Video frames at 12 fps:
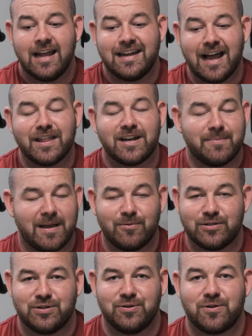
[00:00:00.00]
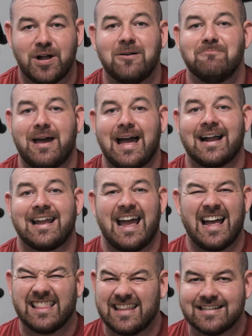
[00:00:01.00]
now that I'm able to come back
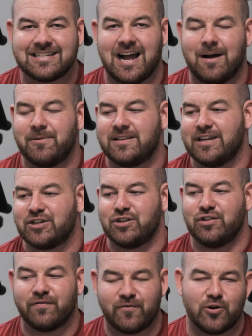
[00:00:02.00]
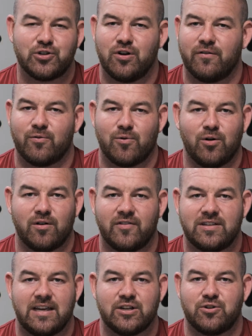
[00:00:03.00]
at this competition, the first year of the Rogue
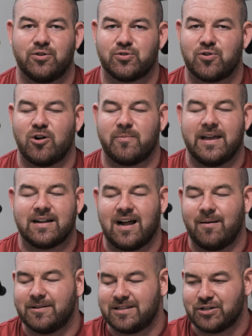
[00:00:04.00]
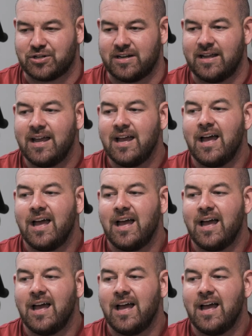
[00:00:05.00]
Invitational Strongman competition,